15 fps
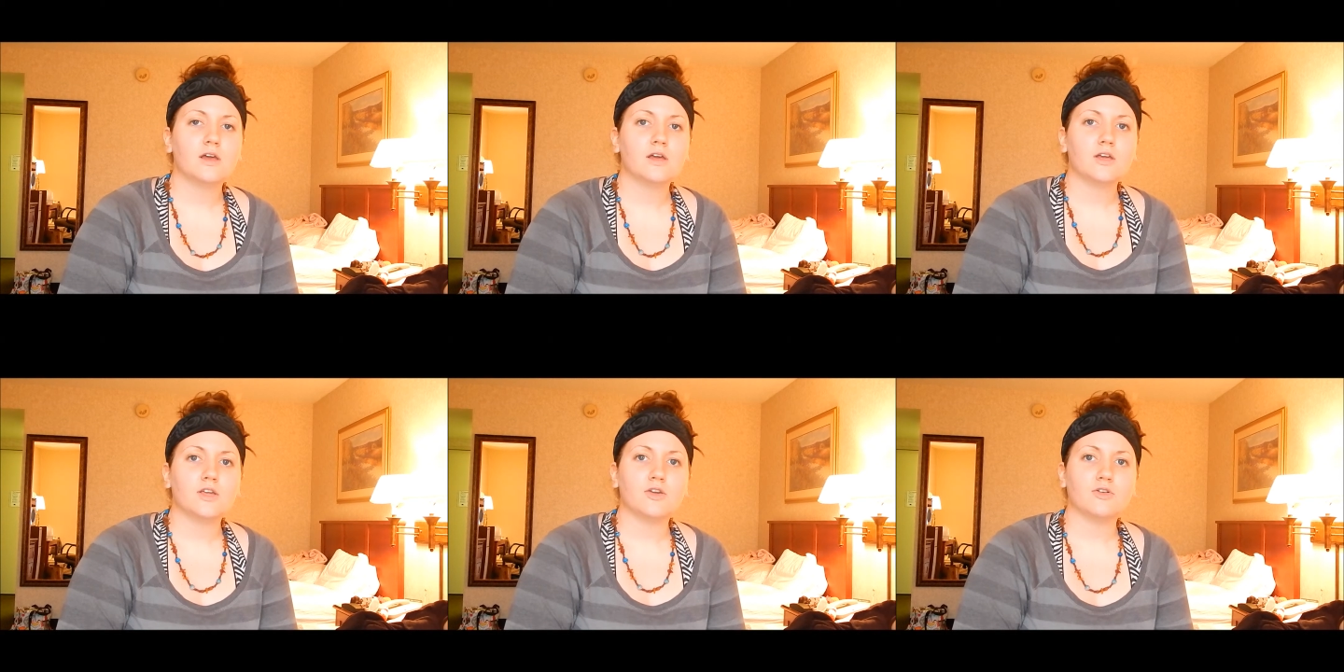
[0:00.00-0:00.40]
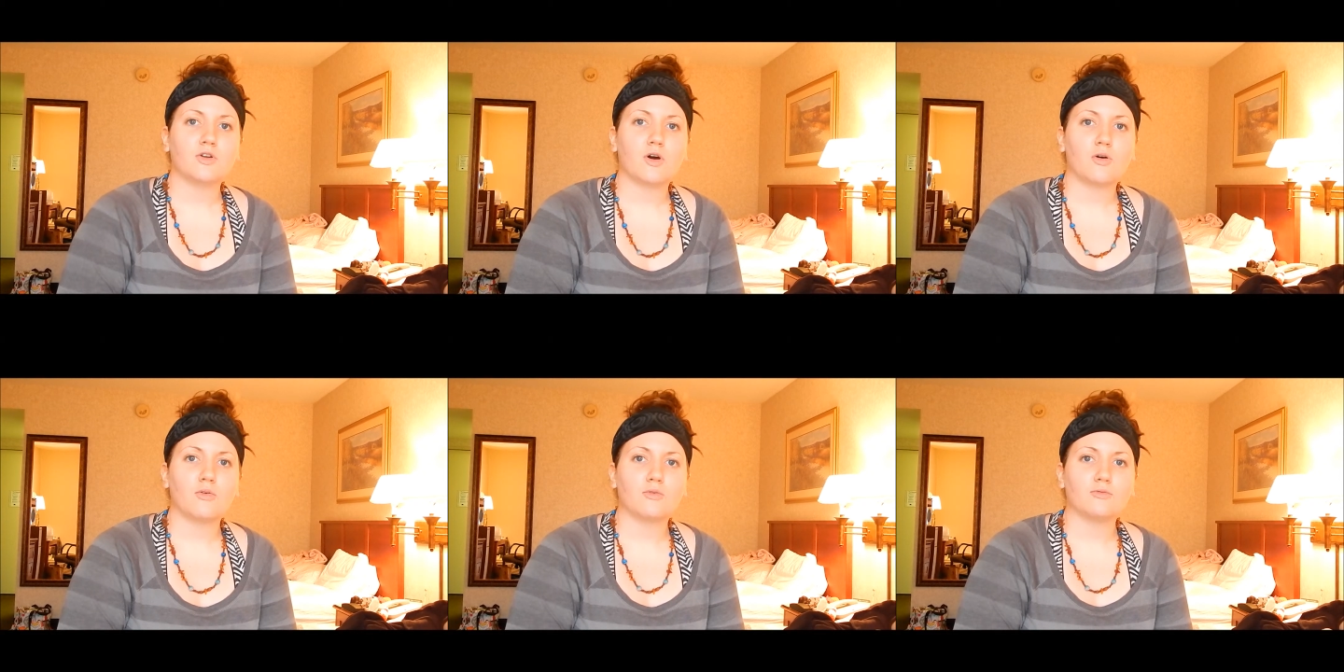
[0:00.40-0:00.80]
you
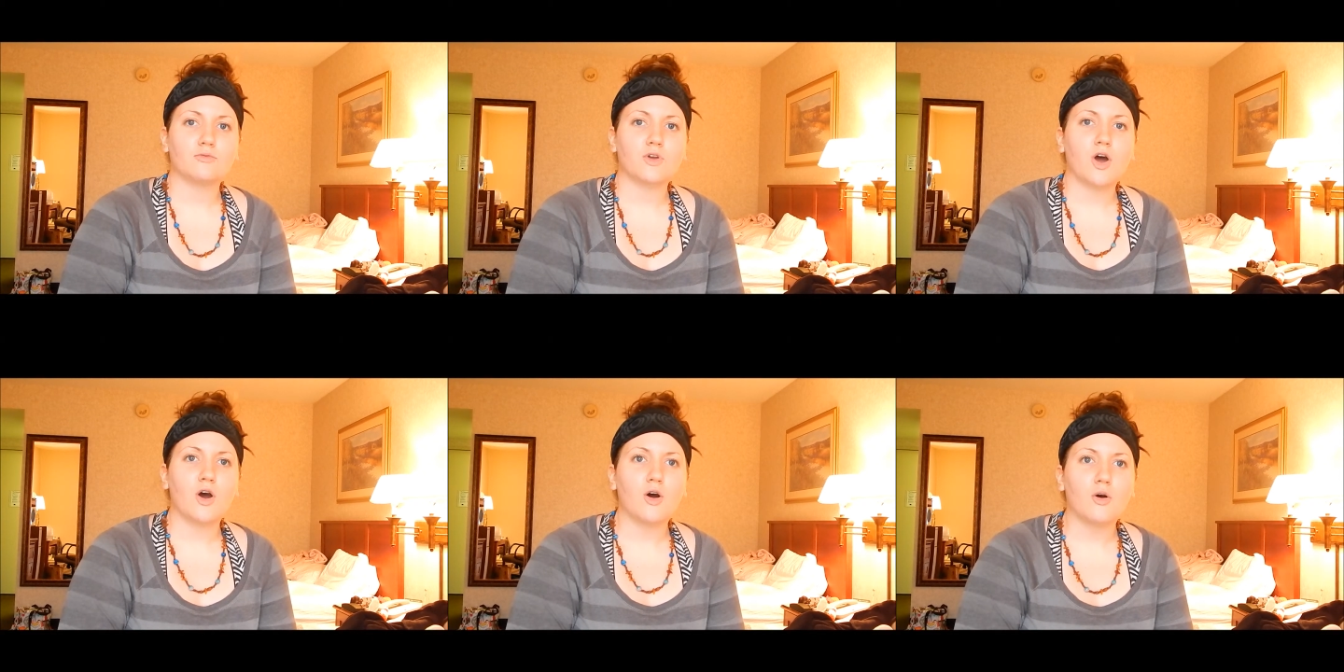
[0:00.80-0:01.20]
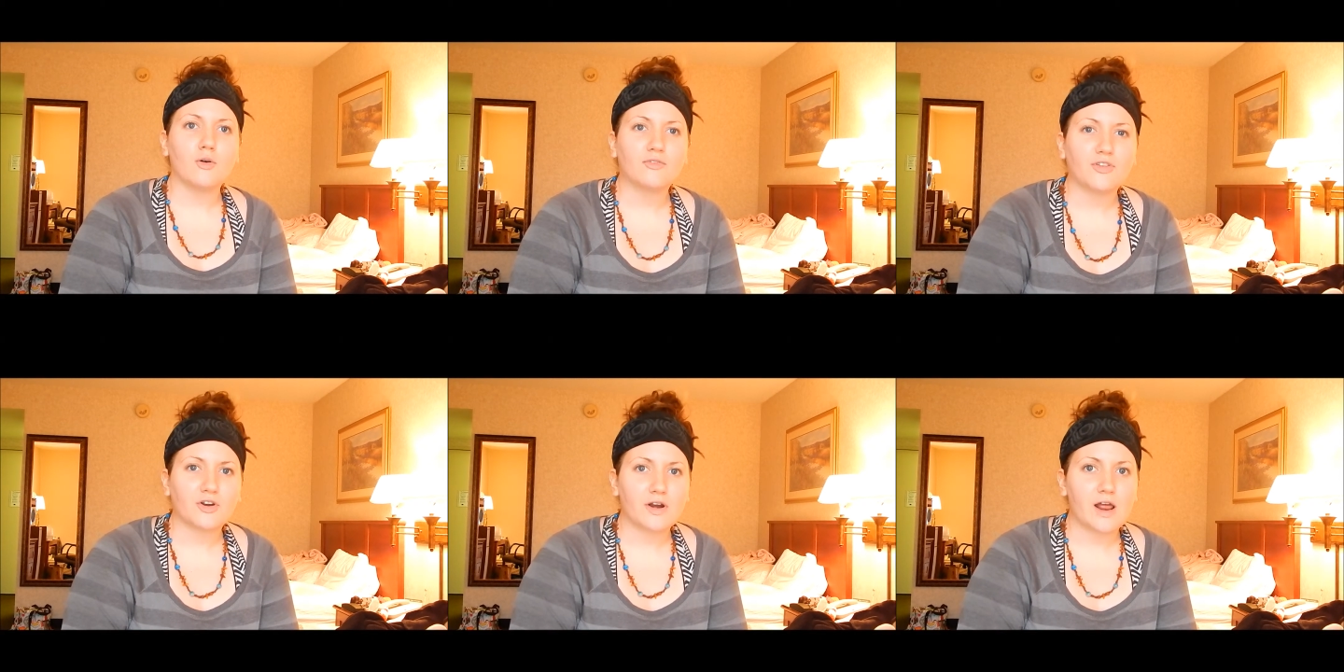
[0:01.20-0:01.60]
don't know
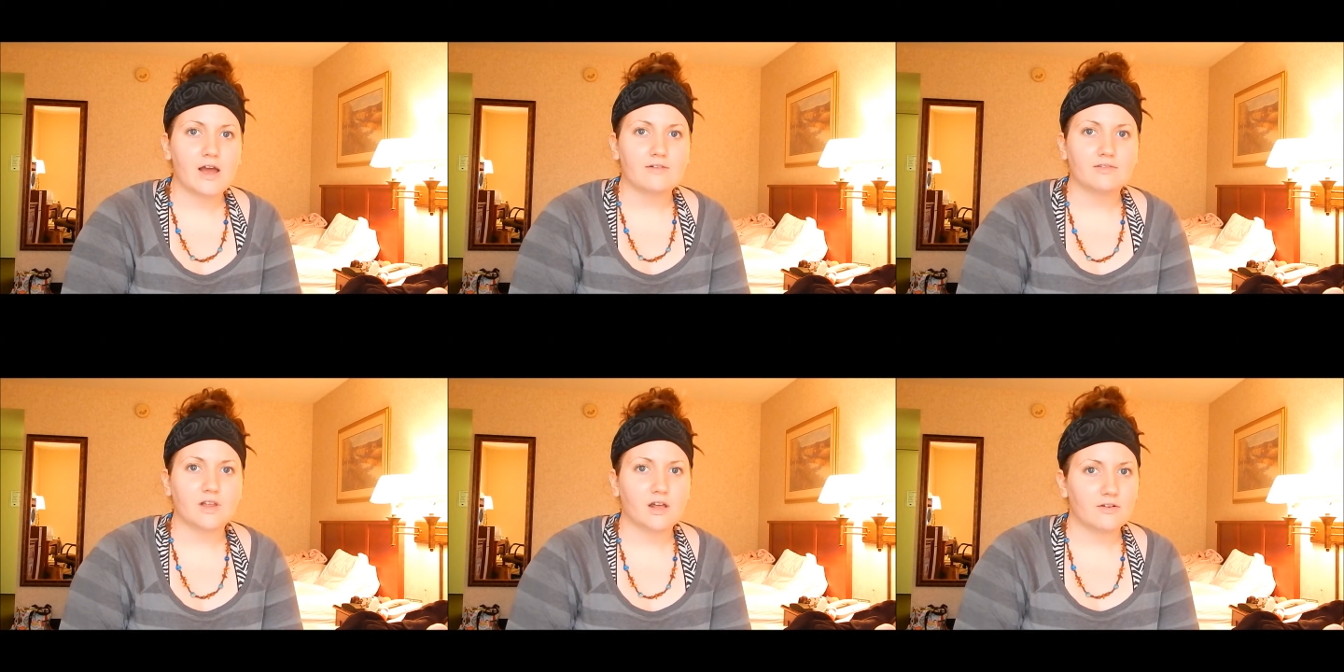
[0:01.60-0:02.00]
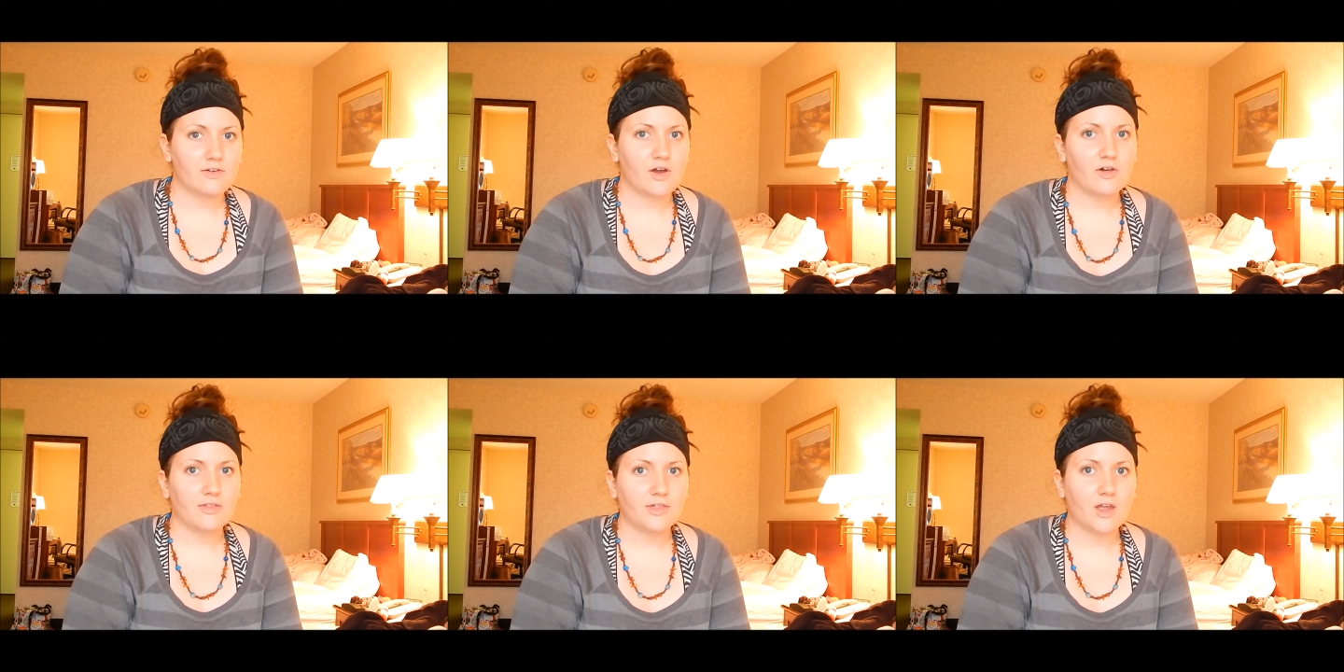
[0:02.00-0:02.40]
if they're going to have a lot of
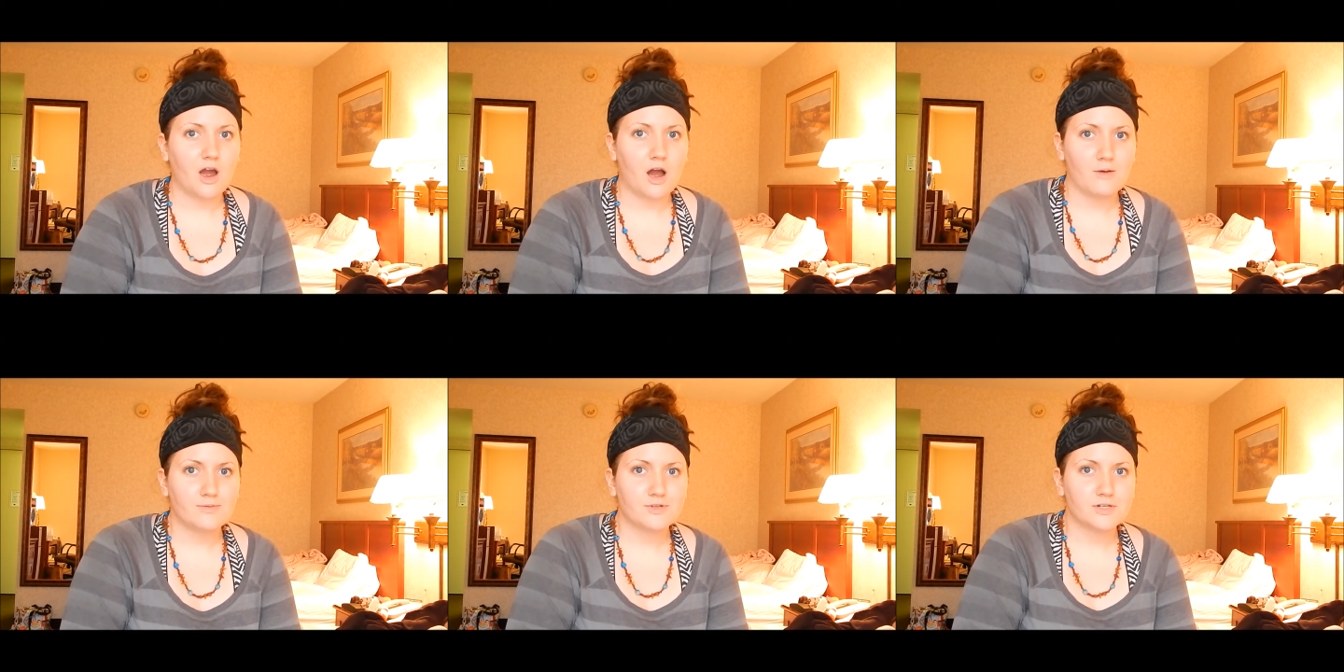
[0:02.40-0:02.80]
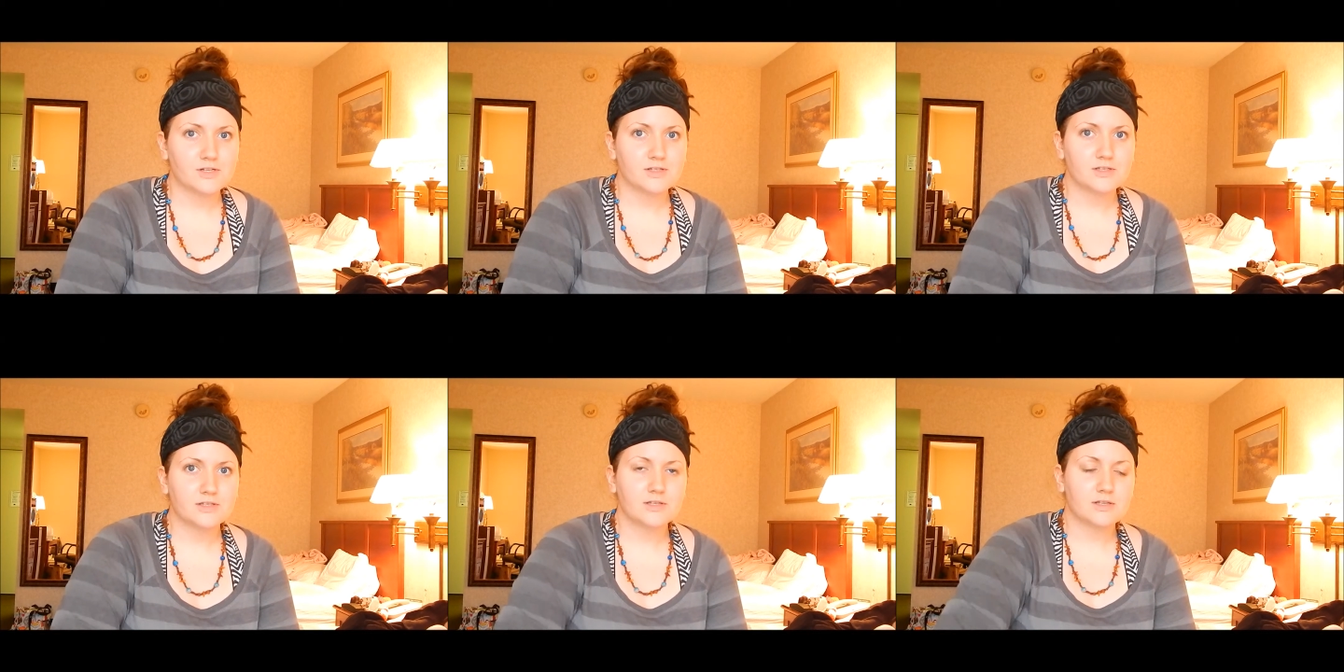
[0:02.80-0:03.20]
healthy
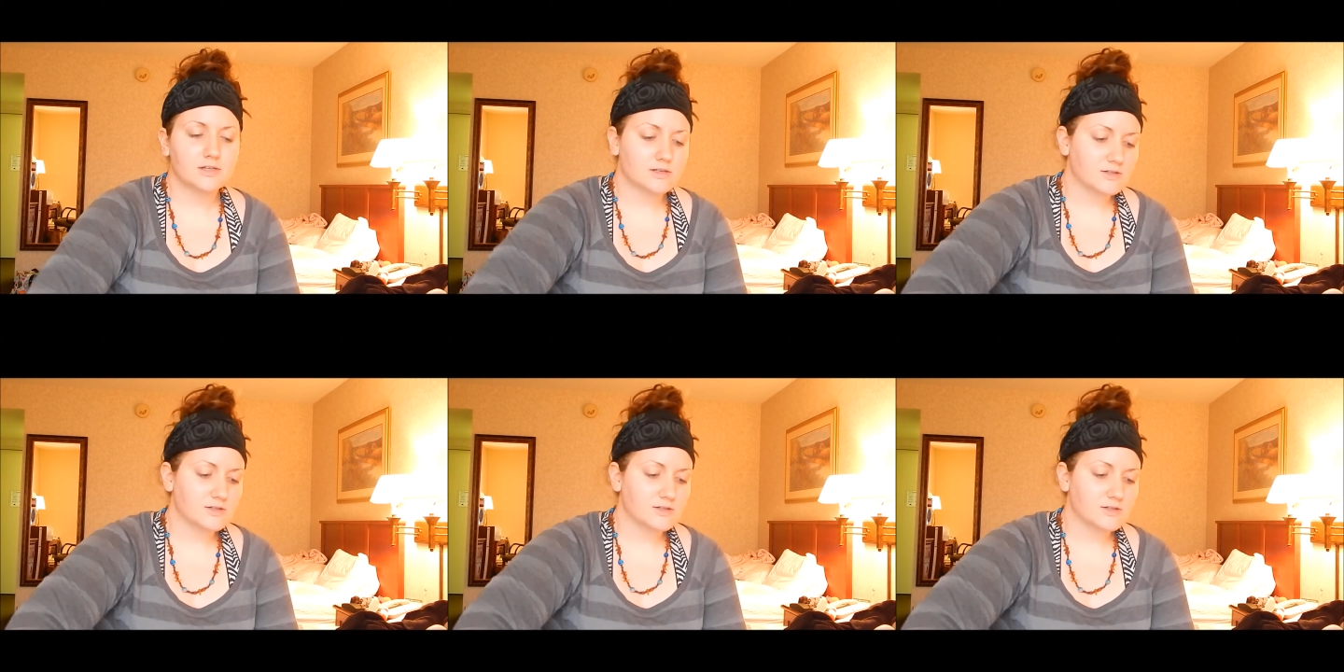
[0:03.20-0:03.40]
options.